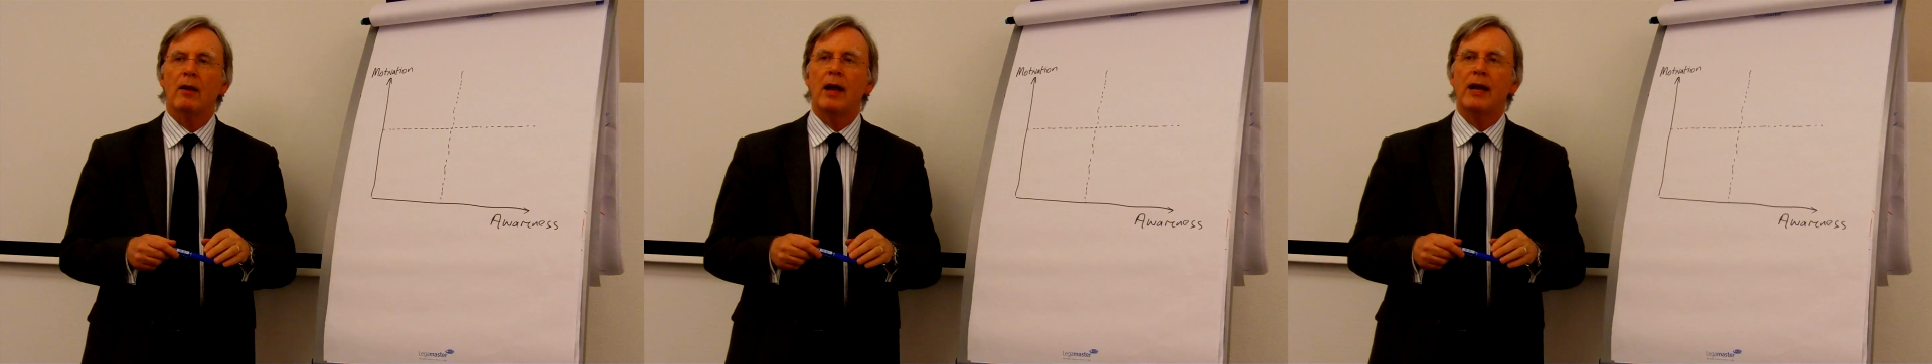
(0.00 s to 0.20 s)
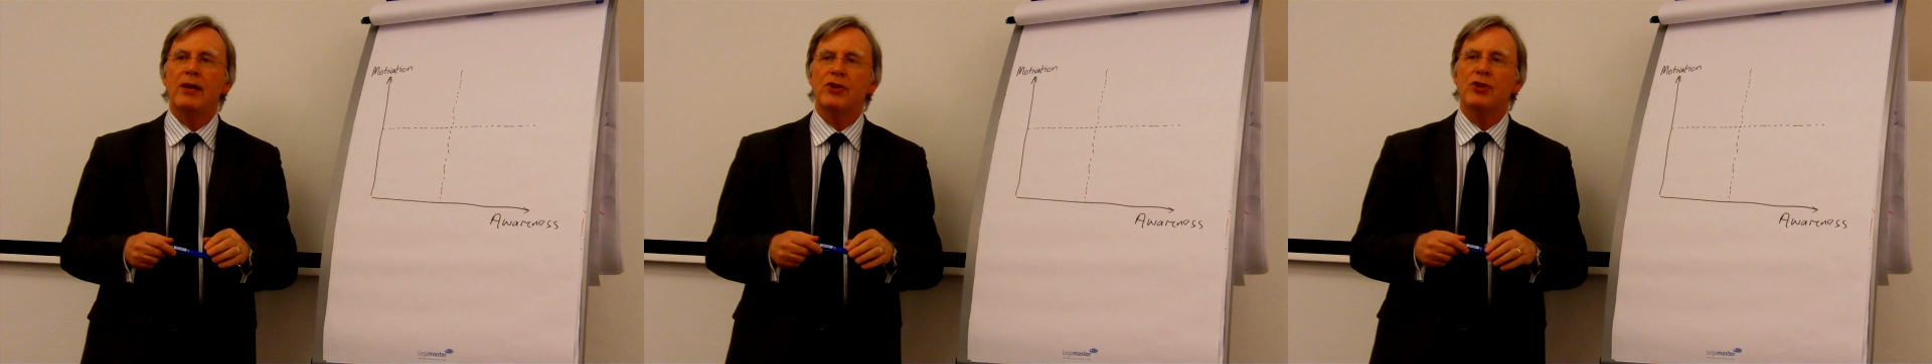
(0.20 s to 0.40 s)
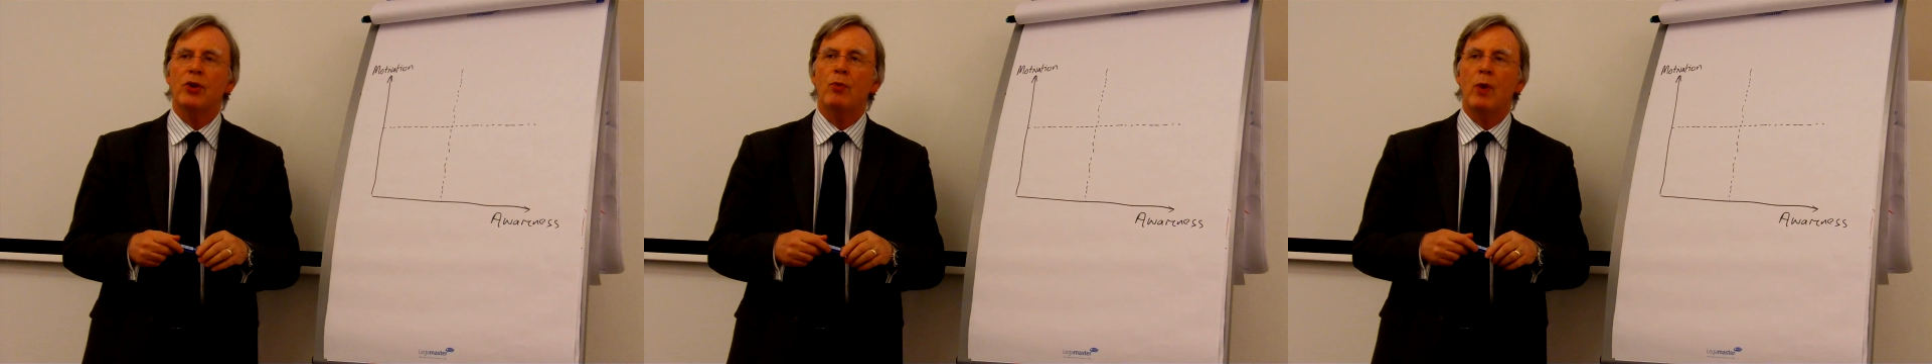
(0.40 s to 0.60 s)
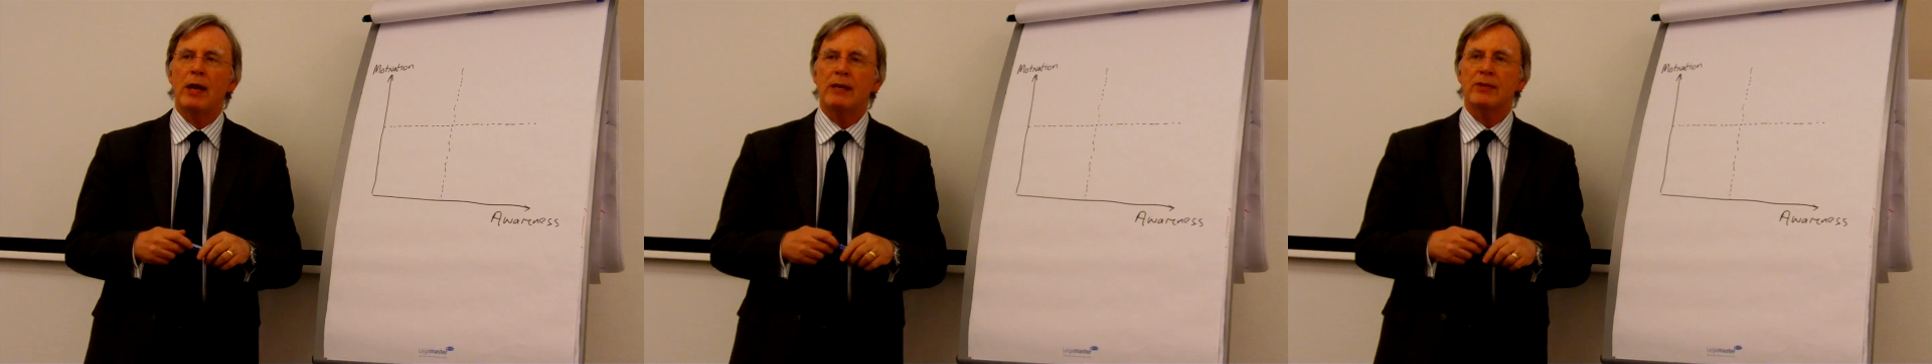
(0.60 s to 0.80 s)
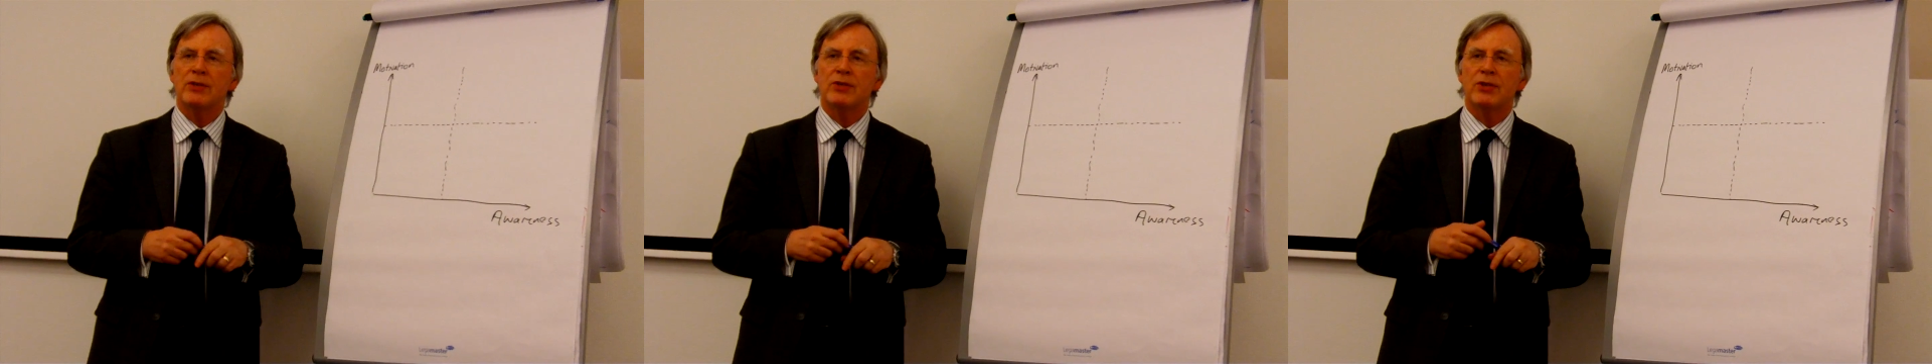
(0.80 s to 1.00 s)
energy
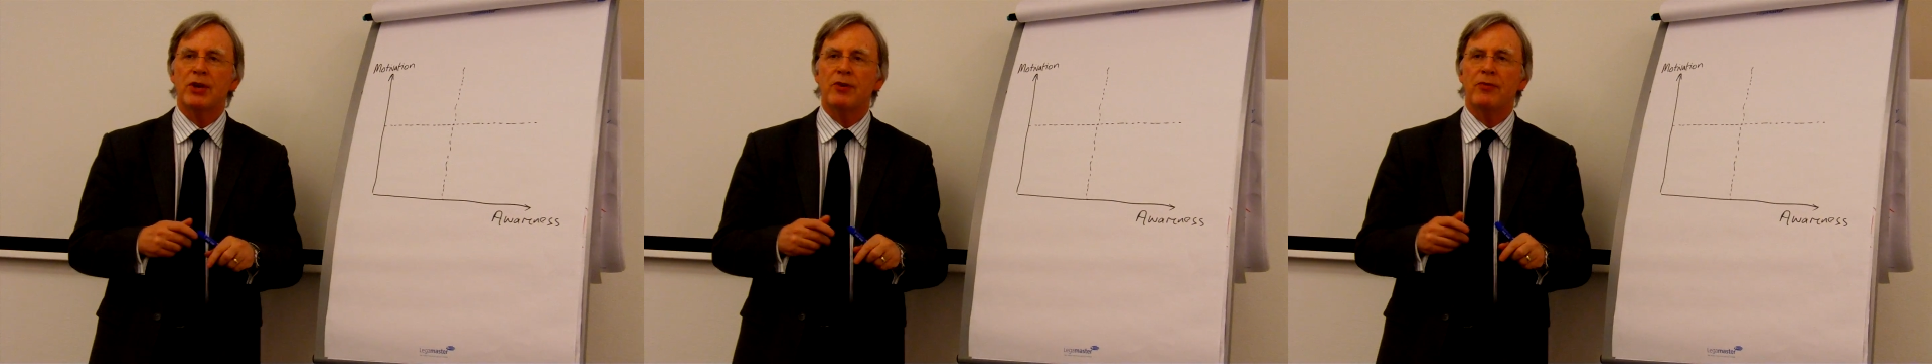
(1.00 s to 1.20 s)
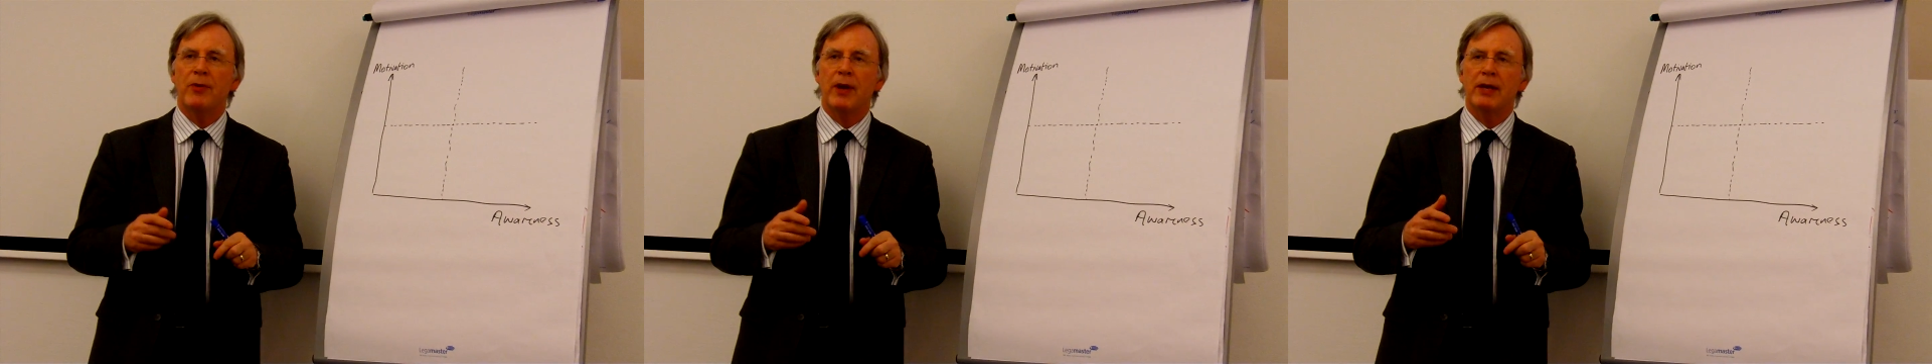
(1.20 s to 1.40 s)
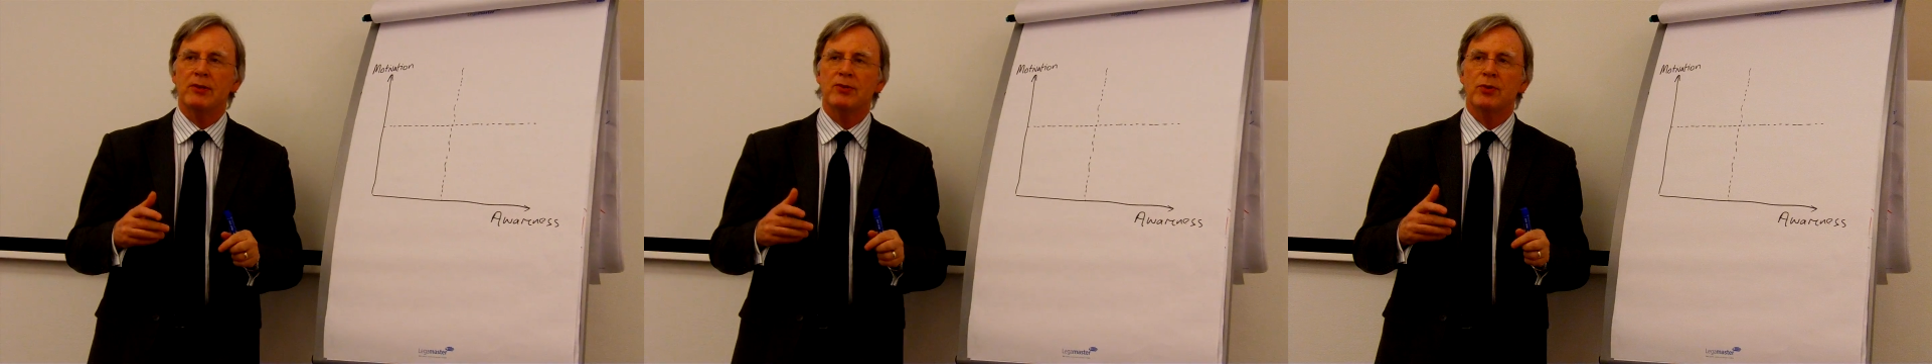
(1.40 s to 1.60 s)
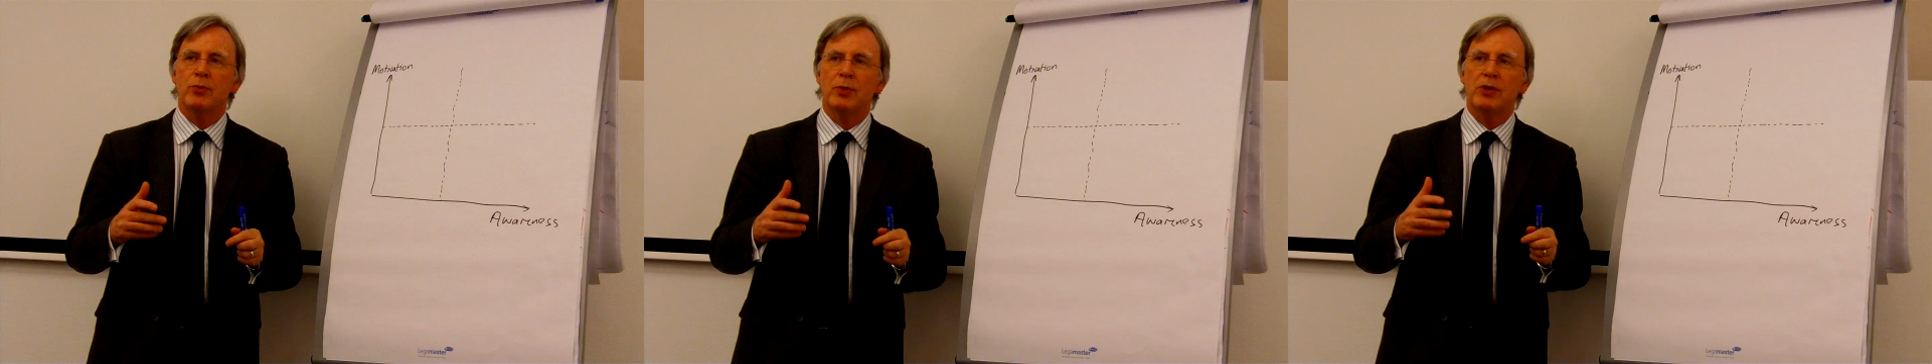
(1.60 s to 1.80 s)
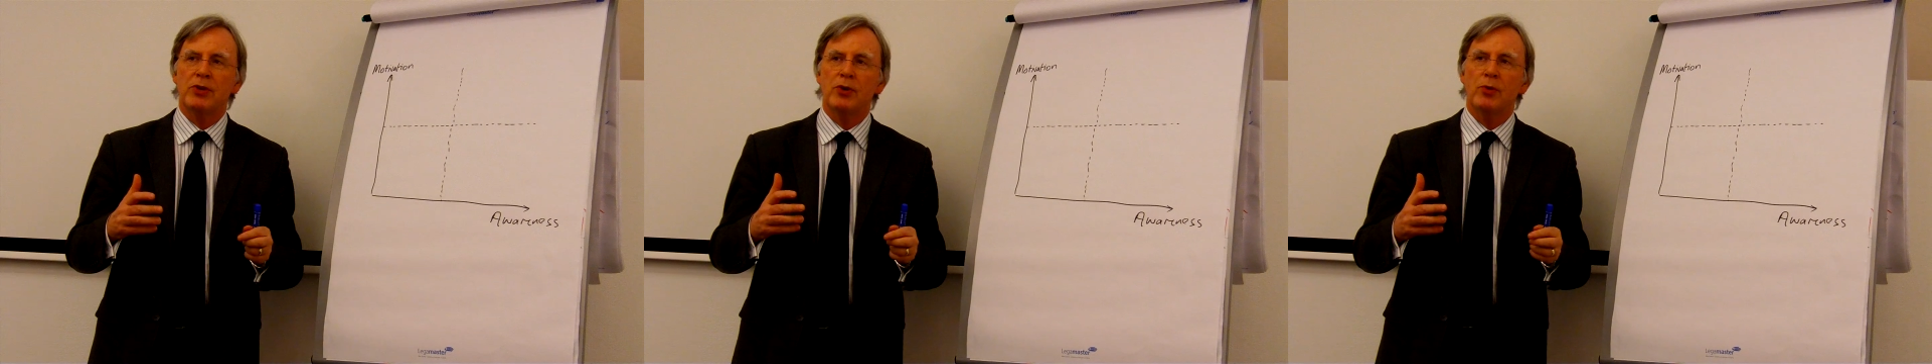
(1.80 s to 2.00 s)
awareness surveys
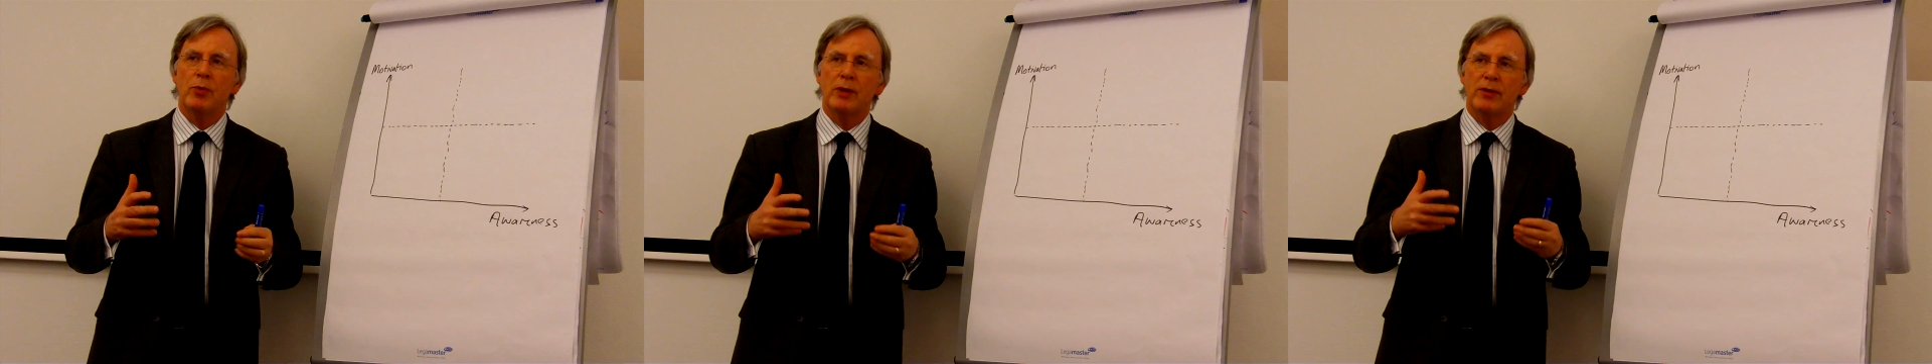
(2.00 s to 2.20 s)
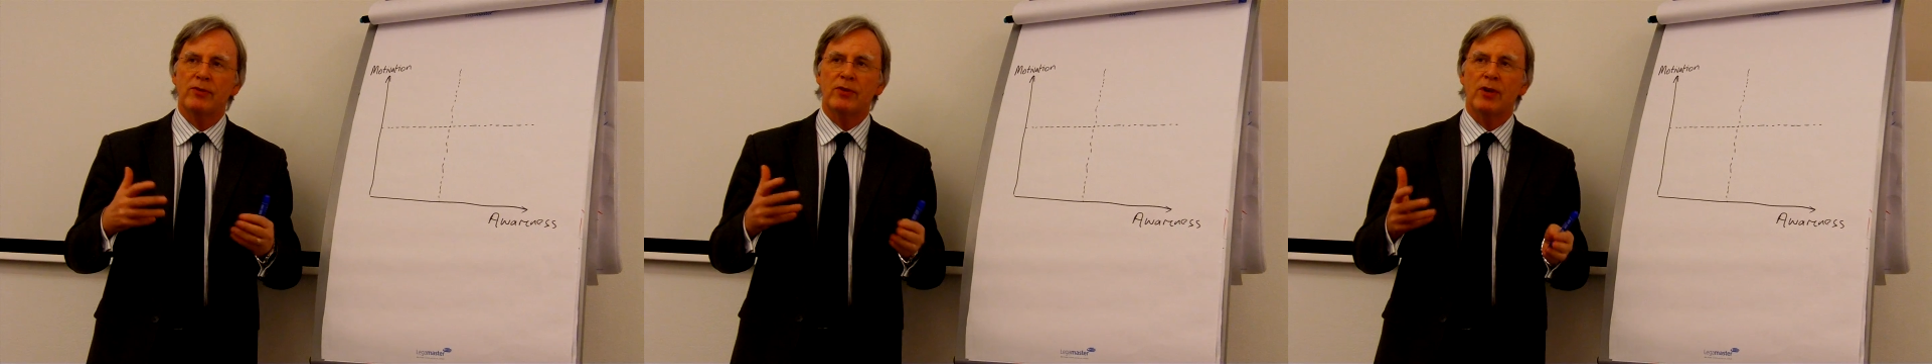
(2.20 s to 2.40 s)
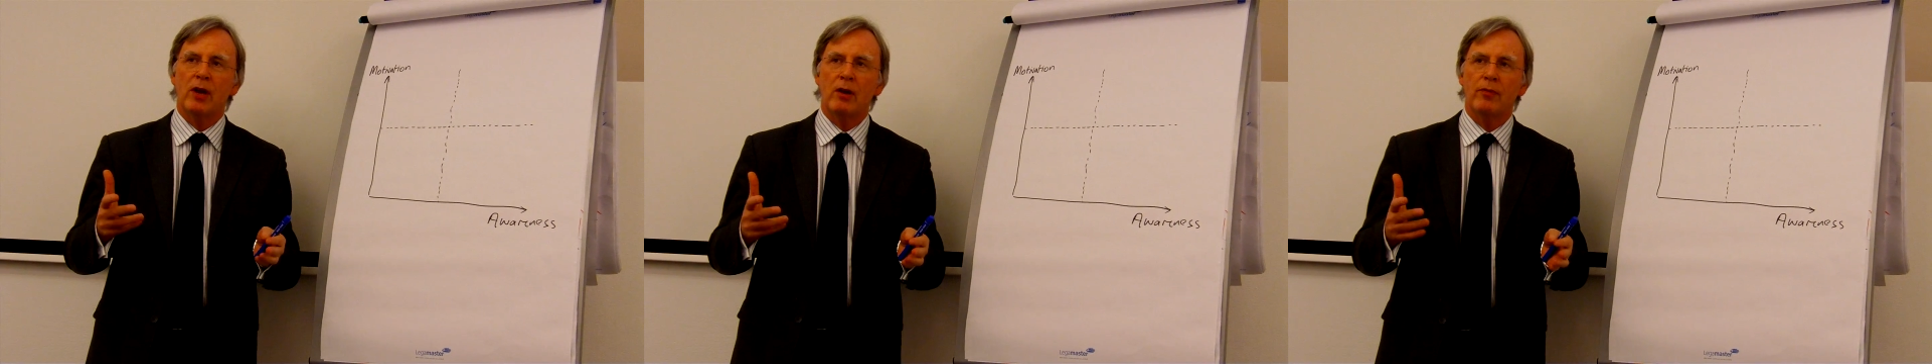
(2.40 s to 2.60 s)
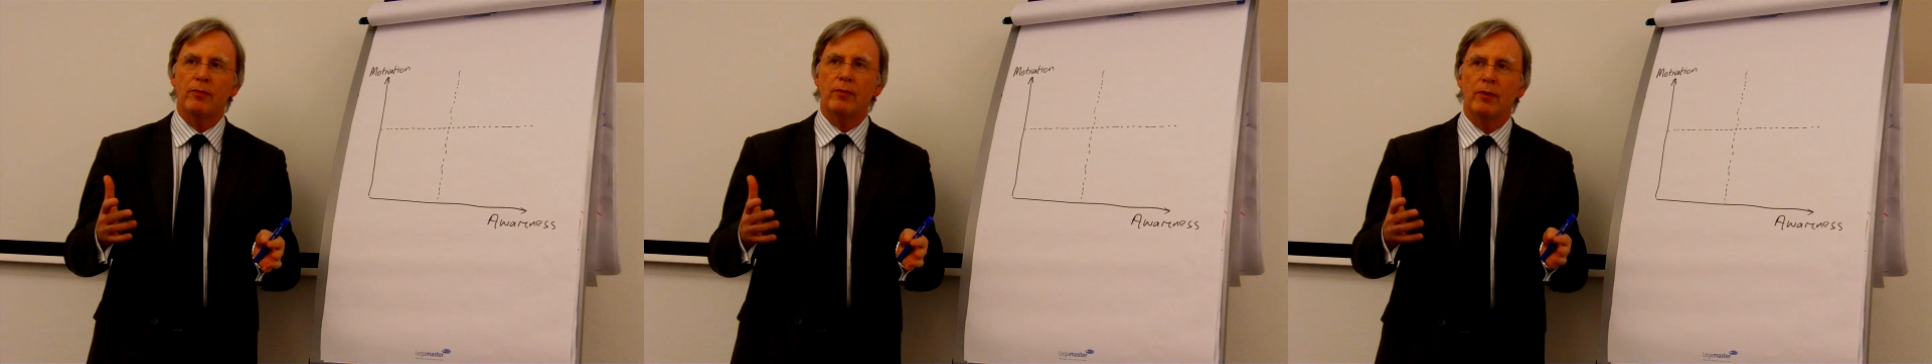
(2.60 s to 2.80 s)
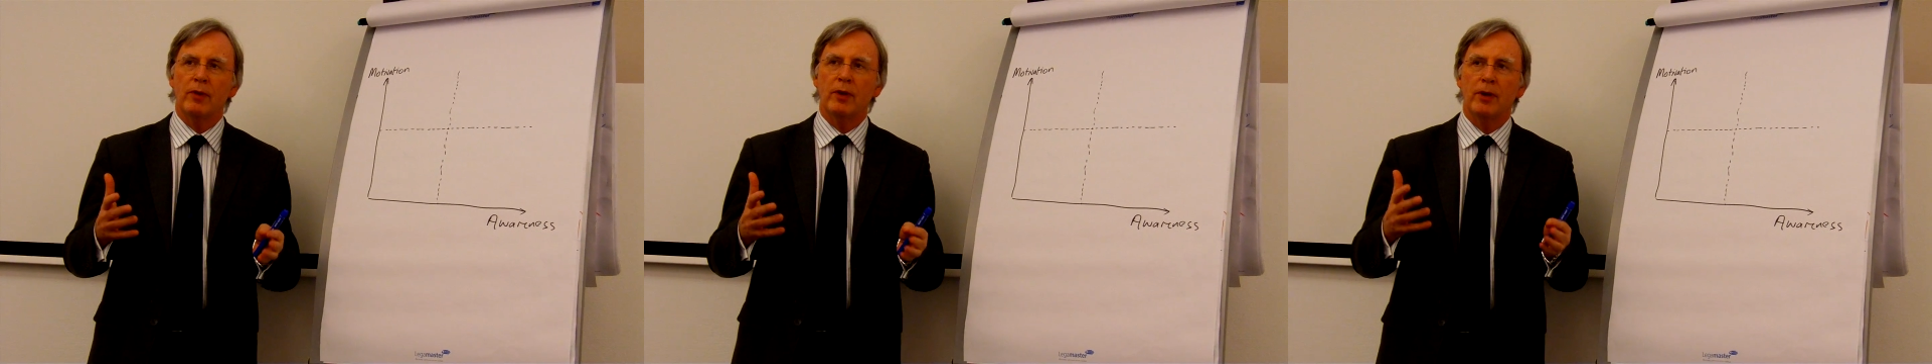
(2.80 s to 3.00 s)
that we do with staff